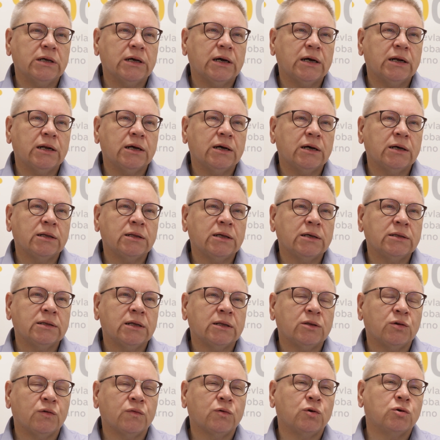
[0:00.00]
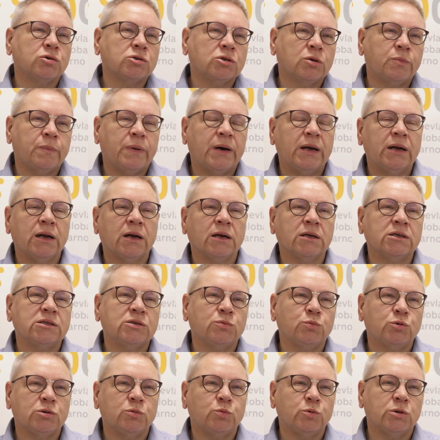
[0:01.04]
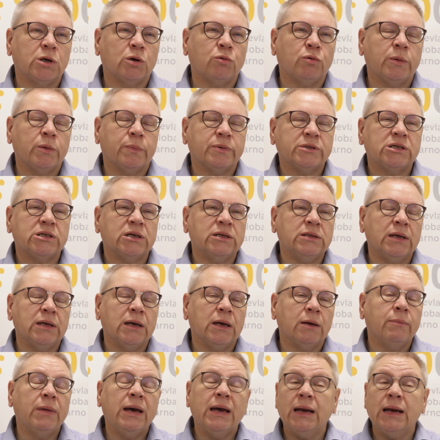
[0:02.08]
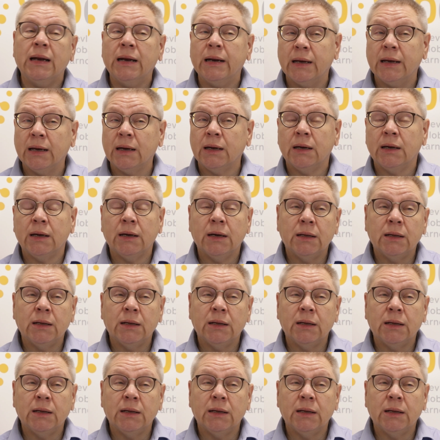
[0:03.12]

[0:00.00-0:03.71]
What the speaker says: and I think that of course the panelists, which we are representing mainly